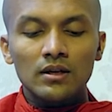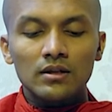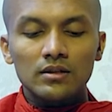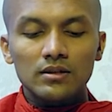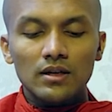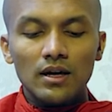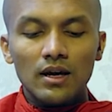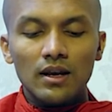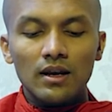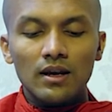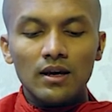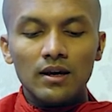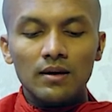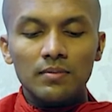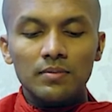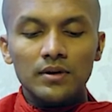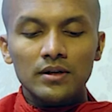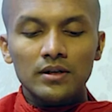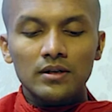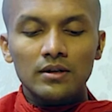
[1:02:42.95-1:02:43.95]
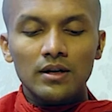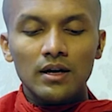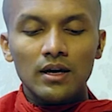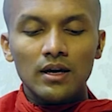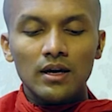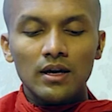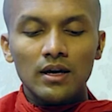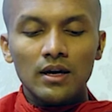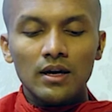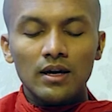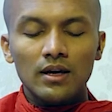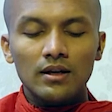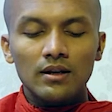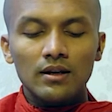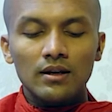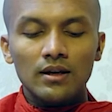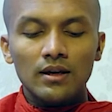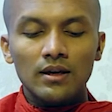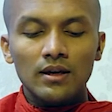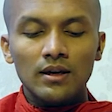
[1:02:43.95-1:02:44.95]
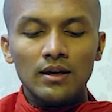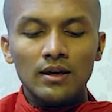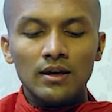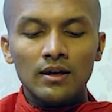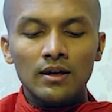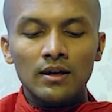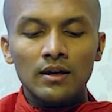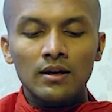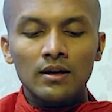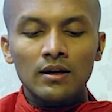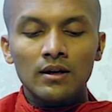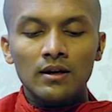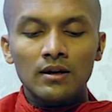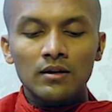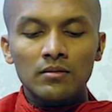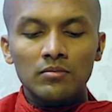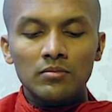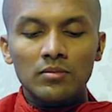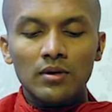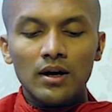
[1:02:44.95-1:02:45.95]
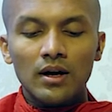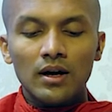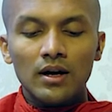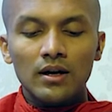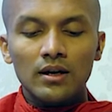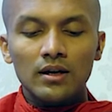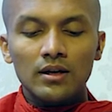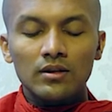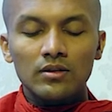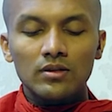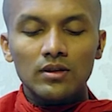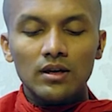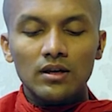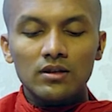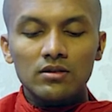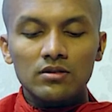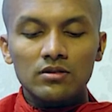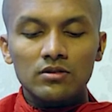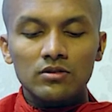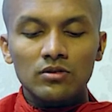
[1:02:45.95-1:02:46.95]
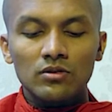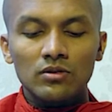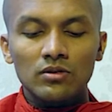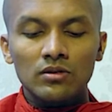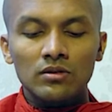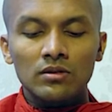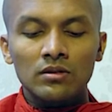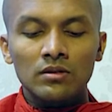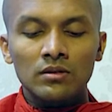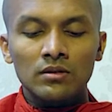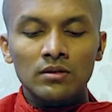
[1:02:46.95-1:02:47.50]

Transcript: deliberately. By this truth